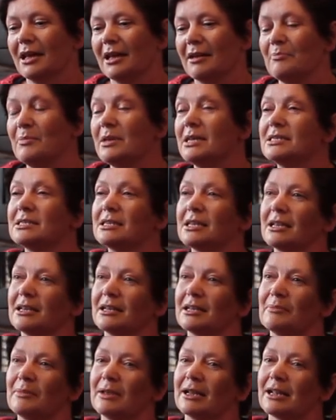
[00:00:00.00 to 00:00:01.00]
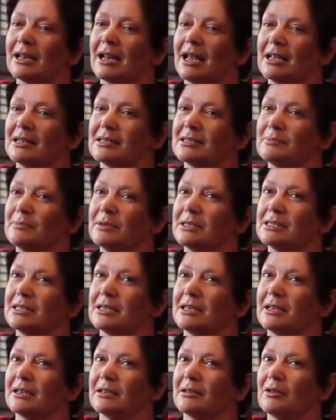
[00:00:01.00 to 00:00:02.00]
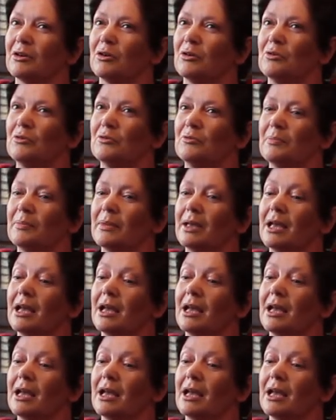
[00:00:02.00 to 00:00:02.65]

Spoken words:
missing the Midlands, missing home.